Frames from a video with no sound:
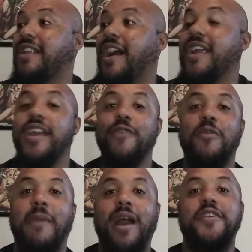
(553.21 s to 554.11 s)
Like, it
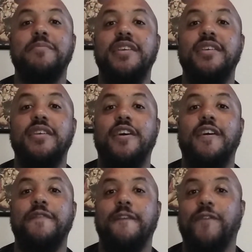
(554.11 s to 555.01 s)
reminded me
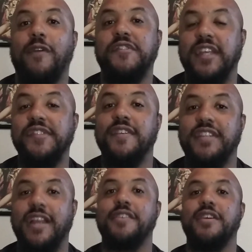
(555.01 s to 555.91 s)
of the first season
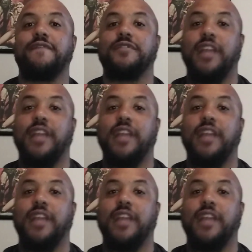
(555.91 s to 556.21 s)
of Daredevil,